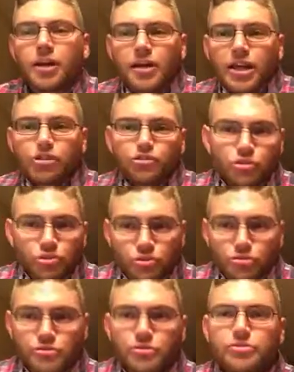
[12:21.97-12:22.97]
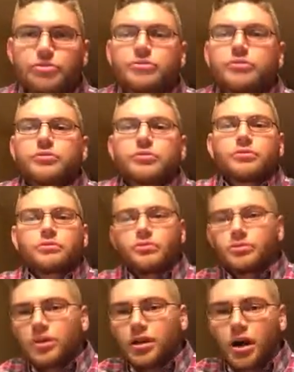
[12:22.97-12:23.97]
electrodes,
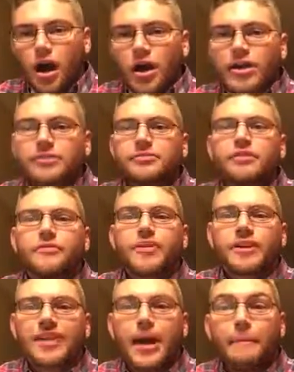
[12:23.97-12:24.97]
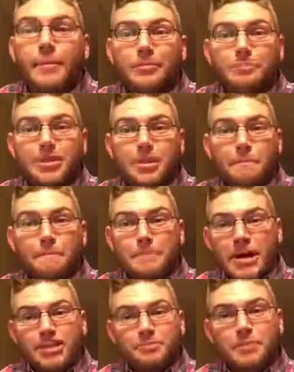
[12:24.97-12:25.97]
ice, stuff like that might be the
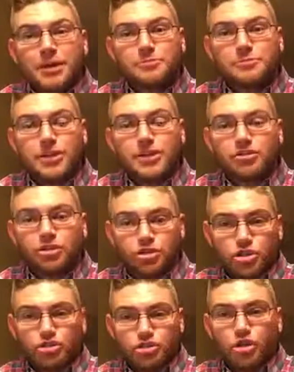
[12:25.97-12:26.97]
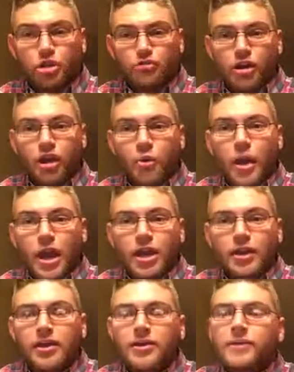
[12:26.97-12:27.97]
best place to just start right
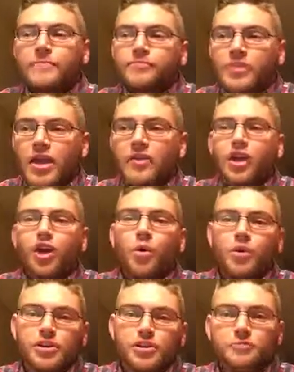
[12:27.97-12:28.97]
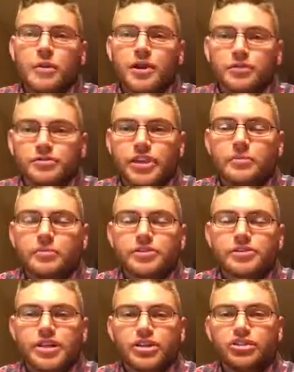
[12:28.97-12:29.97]
away, and then go into spinal
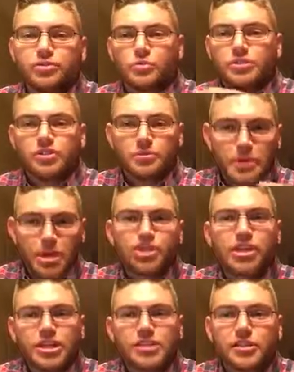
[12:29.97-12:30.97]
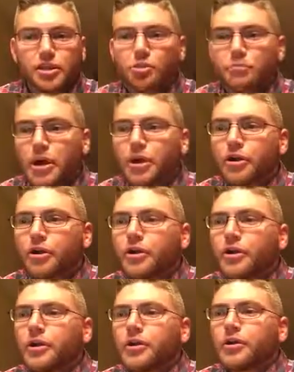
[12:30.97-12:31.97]
stabilization once the patient gets a little better.
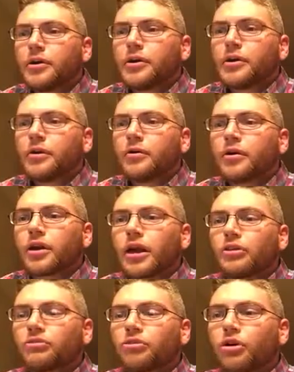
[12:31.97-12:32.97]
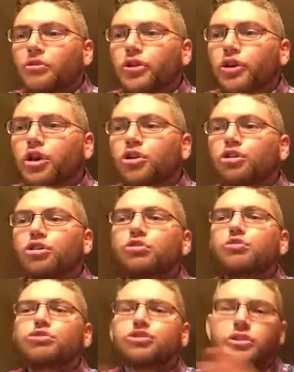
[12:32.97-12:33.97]
Okay, so the
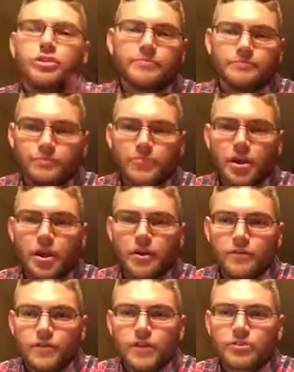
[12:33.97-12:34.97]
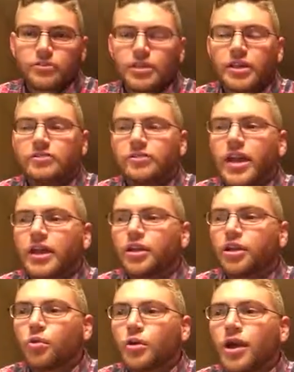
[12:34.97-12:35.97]
conclusion of this is that
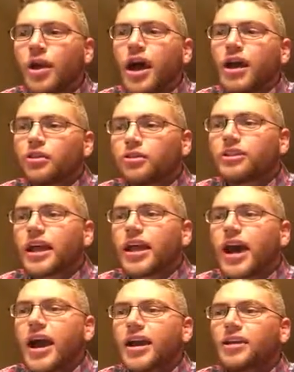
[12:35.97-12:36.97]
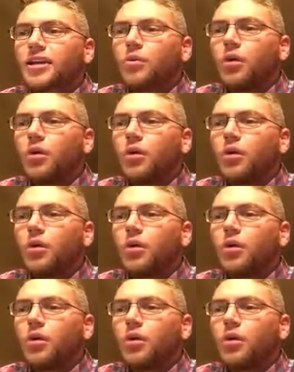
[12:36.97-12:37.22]
I looked at high